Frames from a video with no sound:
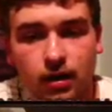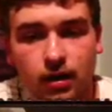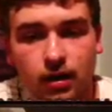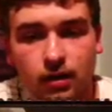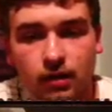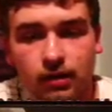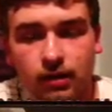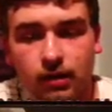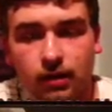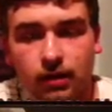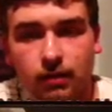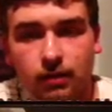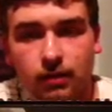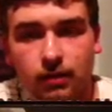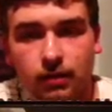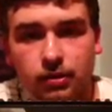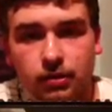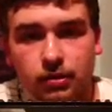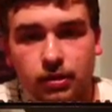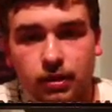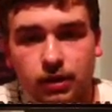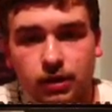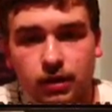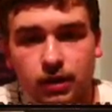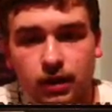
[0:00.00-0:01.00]

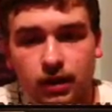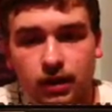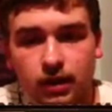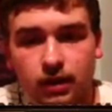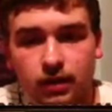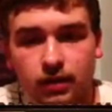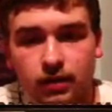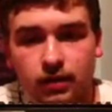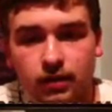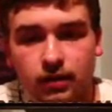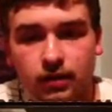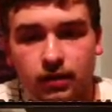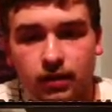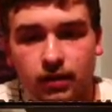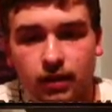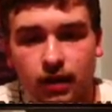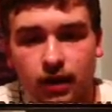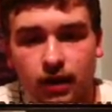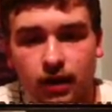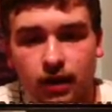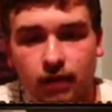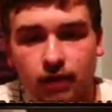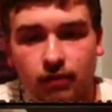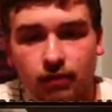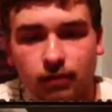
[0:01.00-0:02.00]
submachine guns,
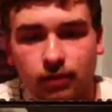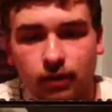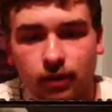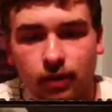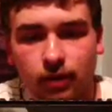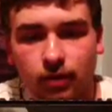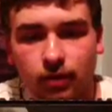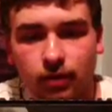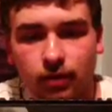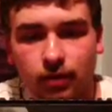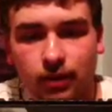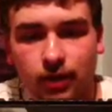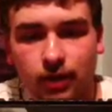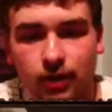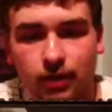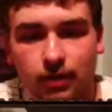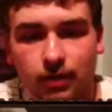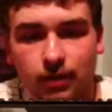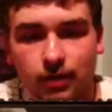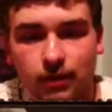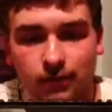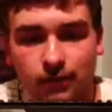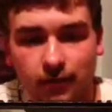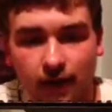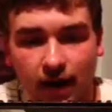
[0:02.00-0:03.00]
along with the
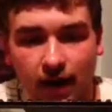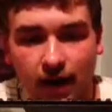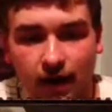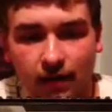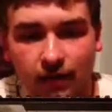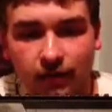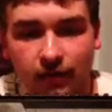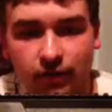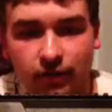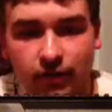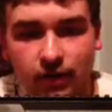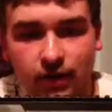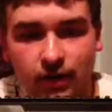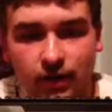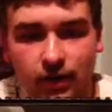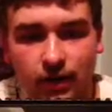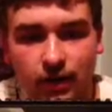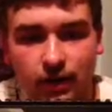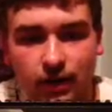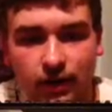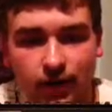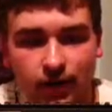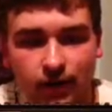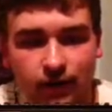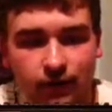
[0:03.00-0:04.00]
MP5
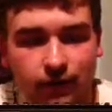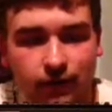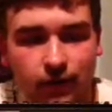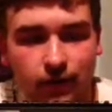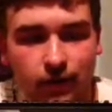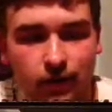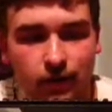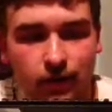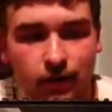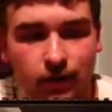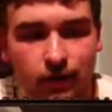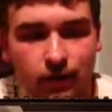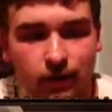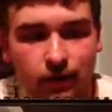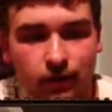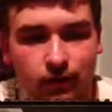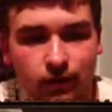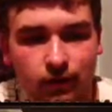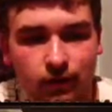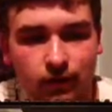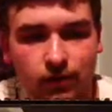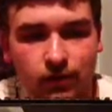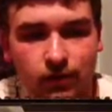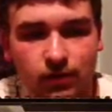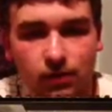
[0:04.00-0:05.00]
in that family
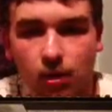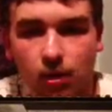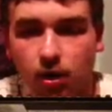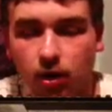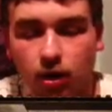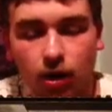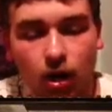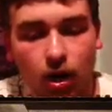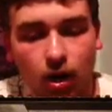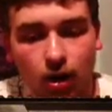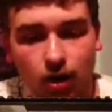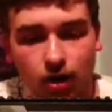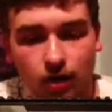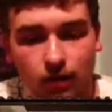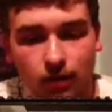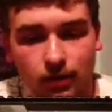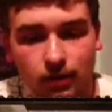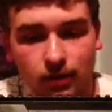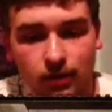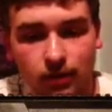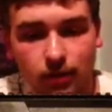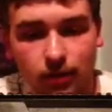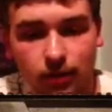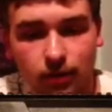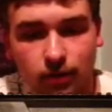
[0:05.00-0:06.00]
of small arms
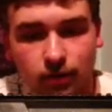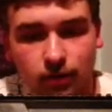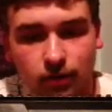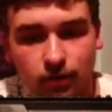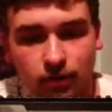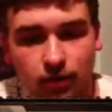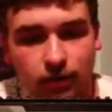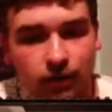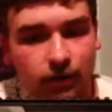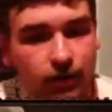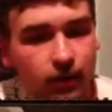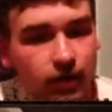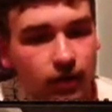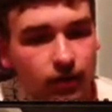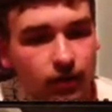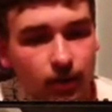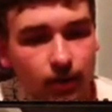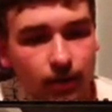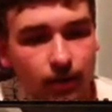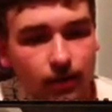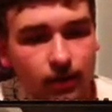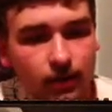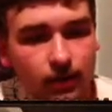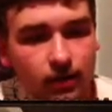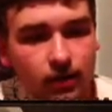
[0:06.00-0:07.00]
and personal defense
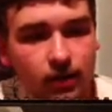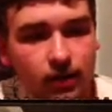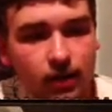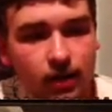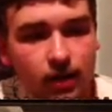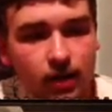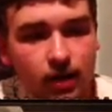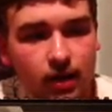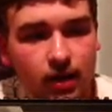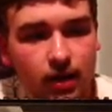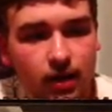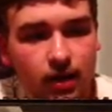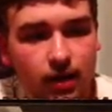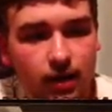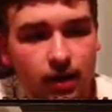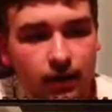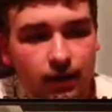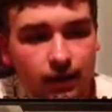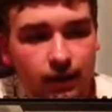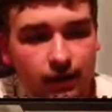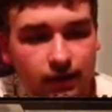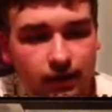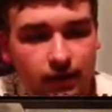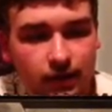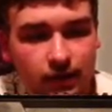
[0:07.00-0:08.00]
weapons.
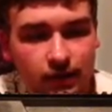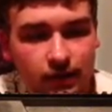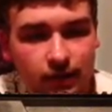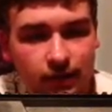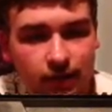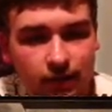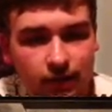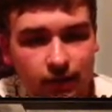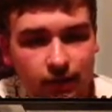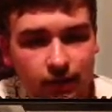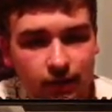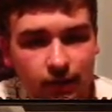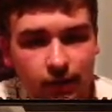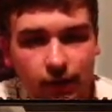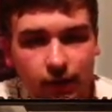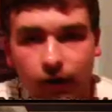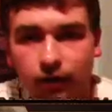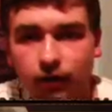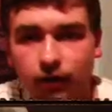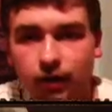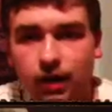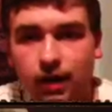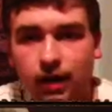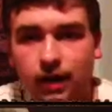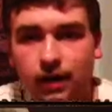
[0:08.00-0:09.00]
This is a
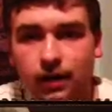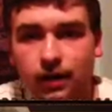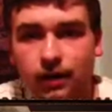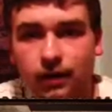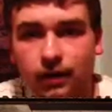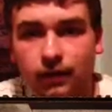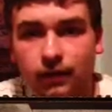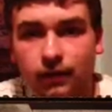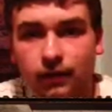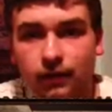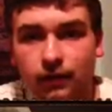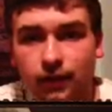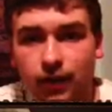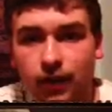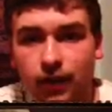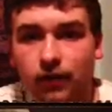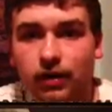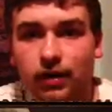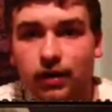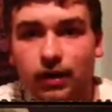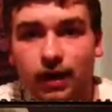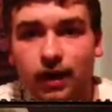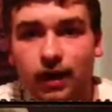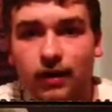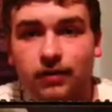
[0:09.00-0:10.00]
very,
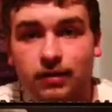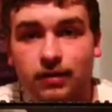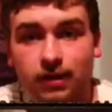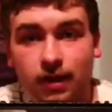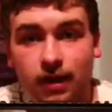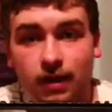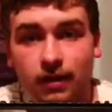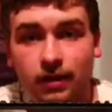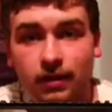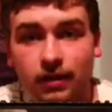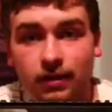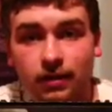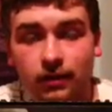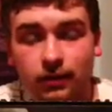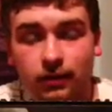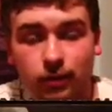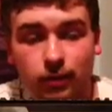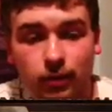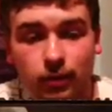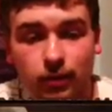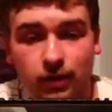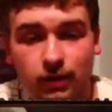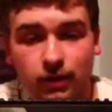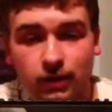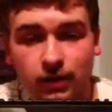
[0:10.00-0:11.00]
very nice gun from
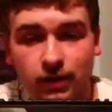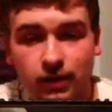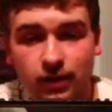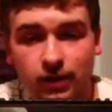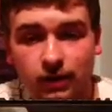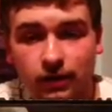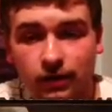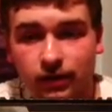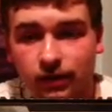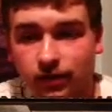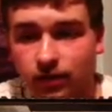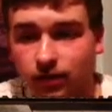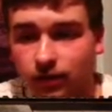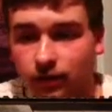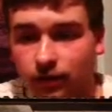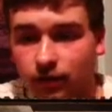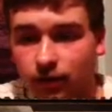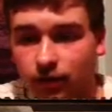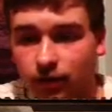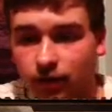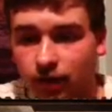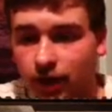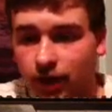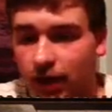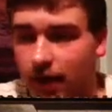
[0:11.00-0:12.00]
what I've seen of it so
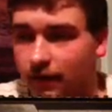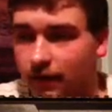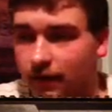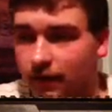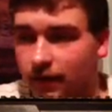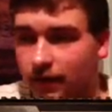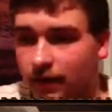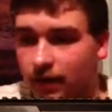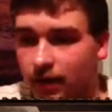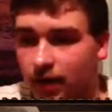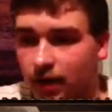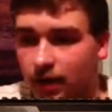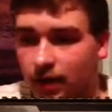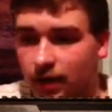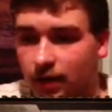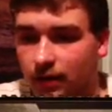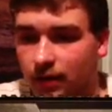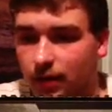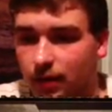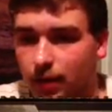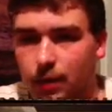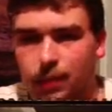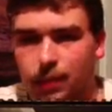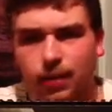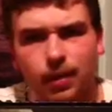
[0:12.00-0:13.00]
far. I
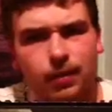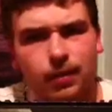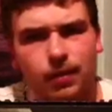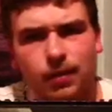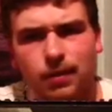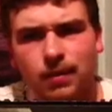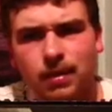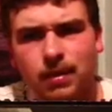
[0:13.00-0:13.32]
maybe put